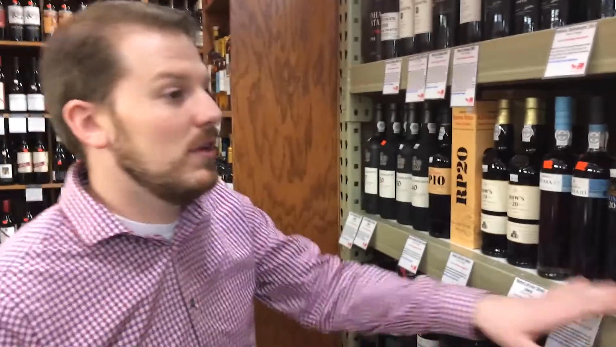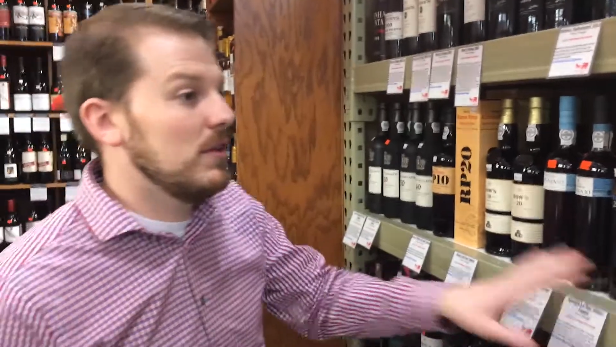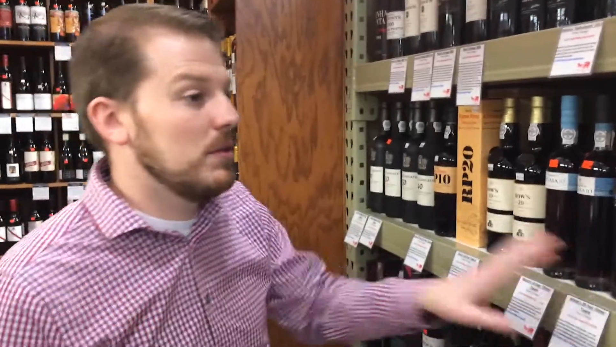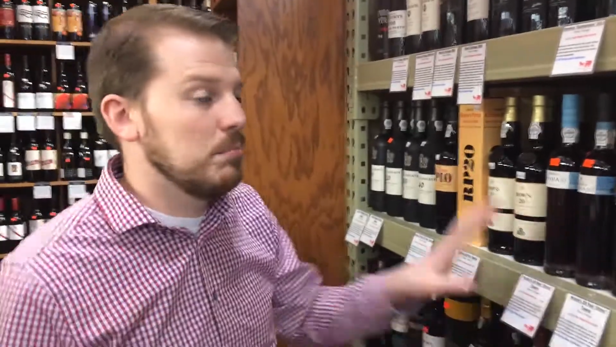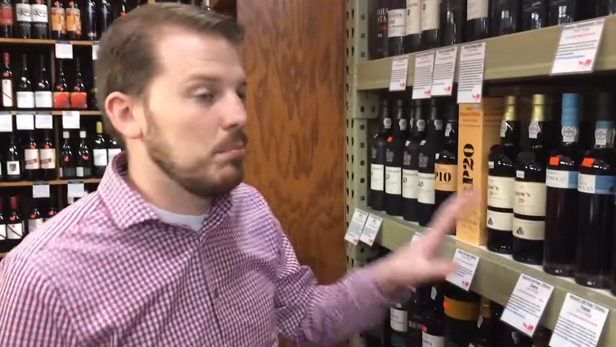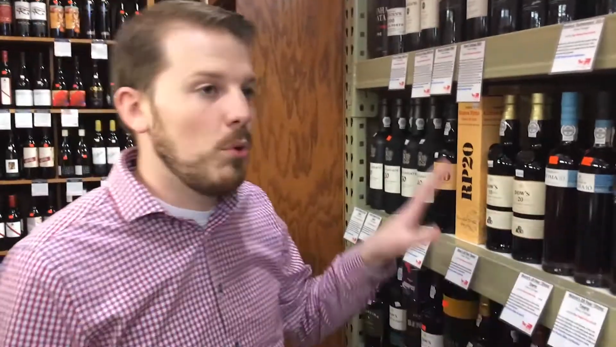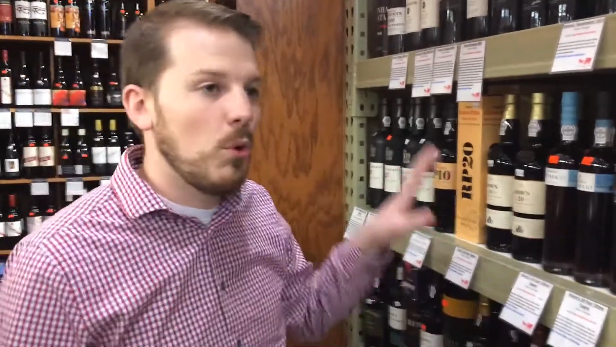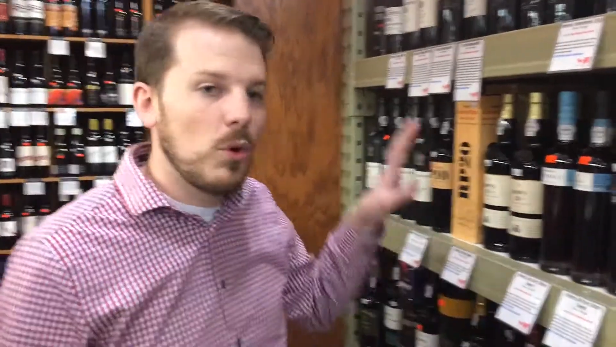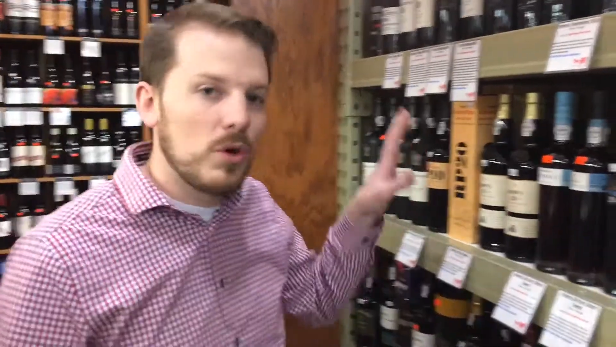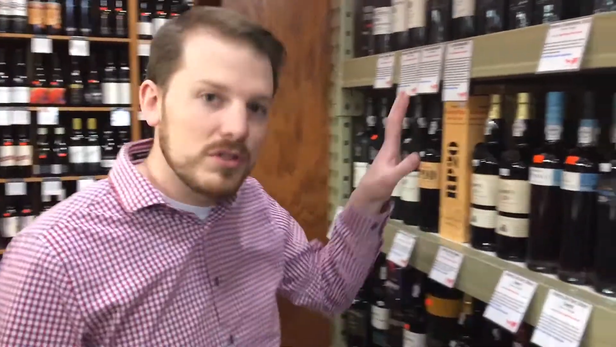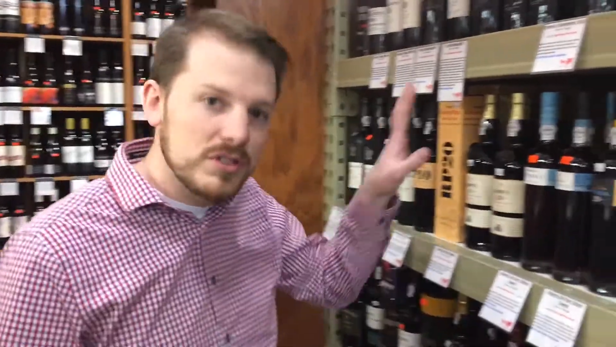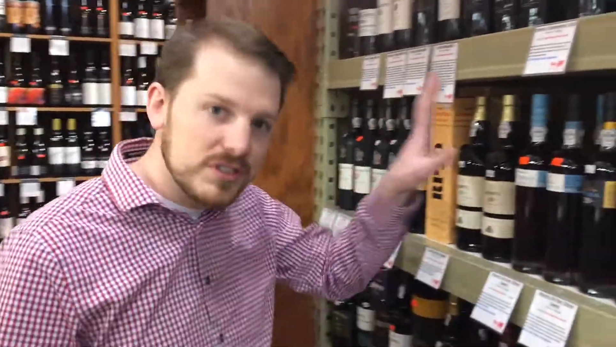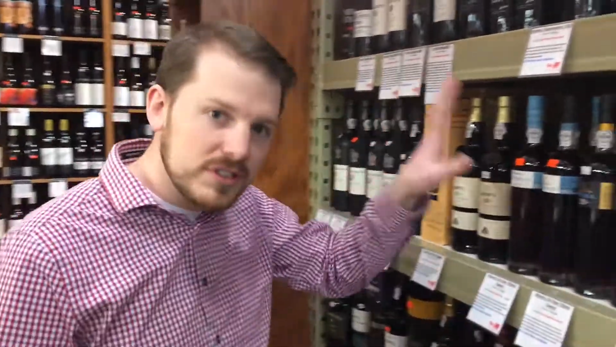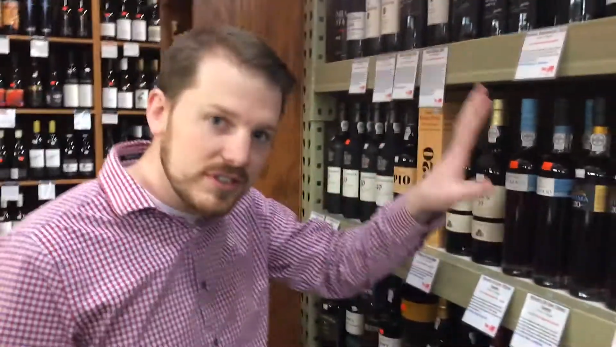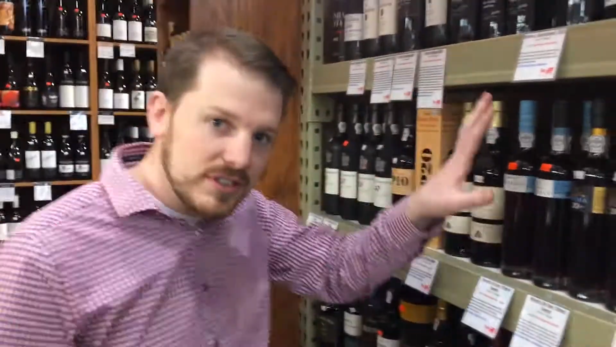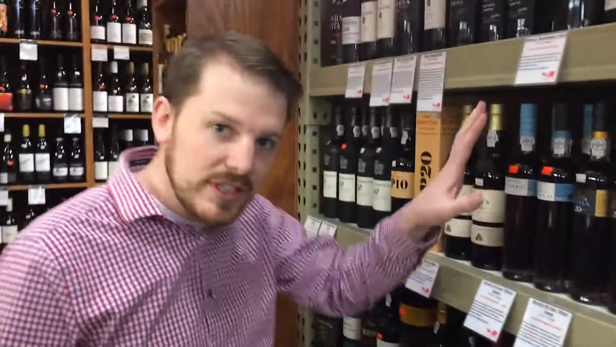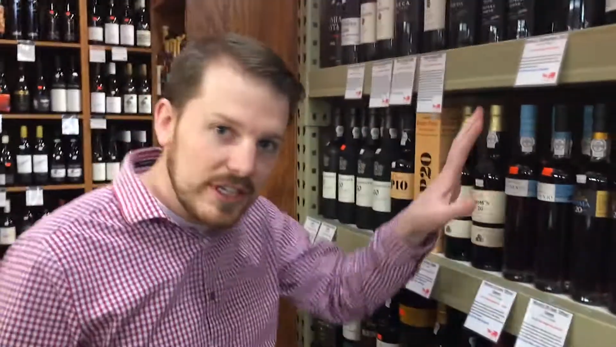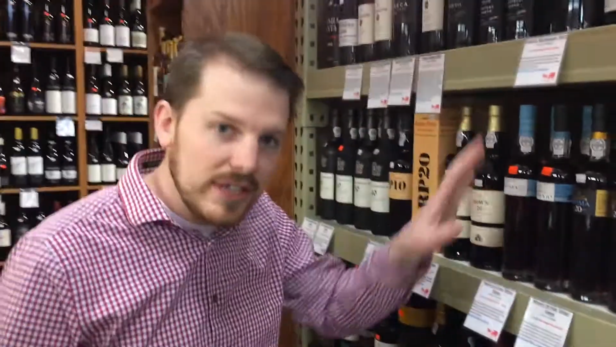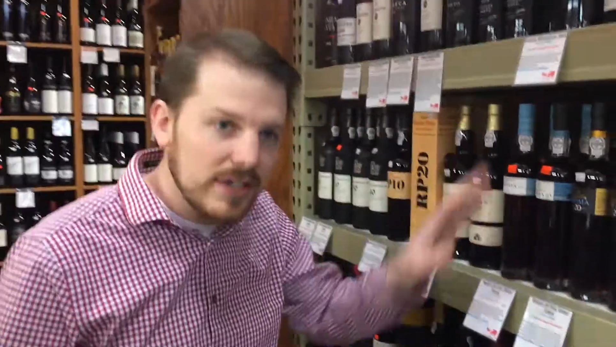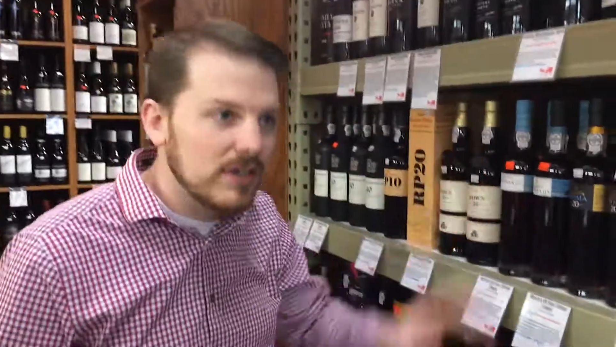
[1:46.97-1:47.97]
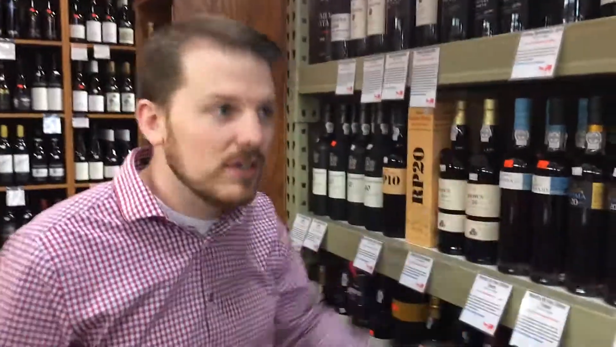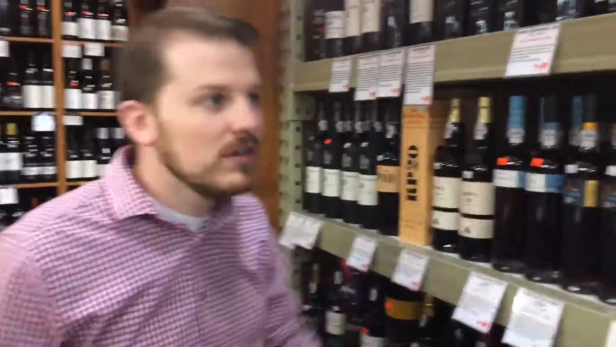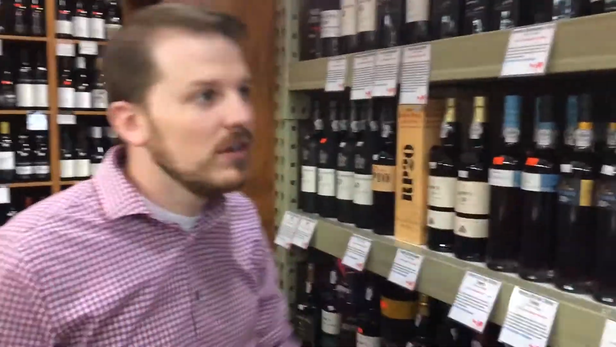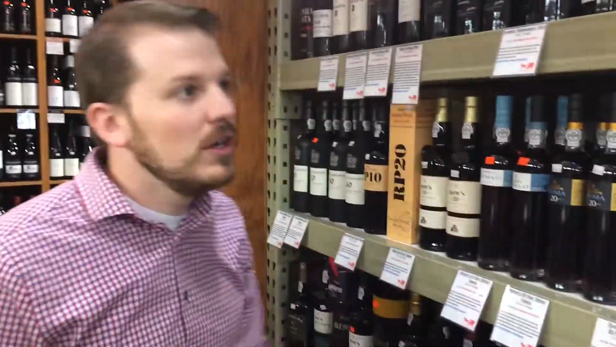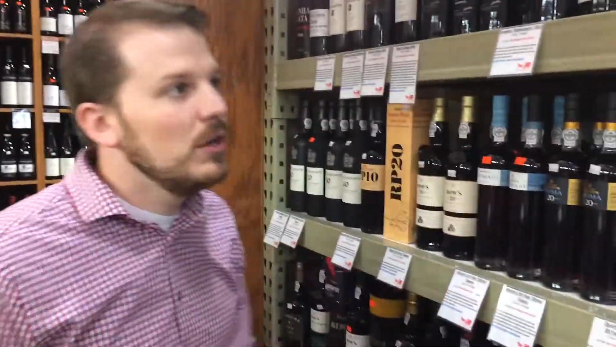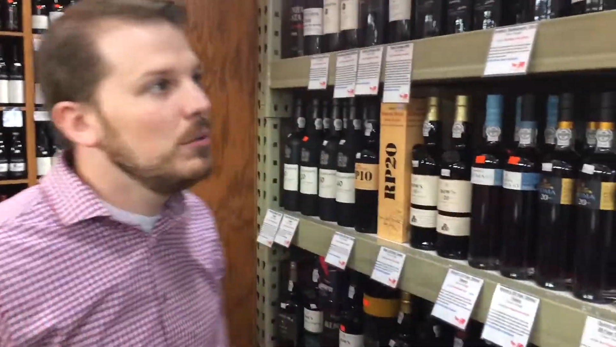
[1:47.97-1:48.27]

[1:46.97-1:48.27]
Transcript: uh, the ports here.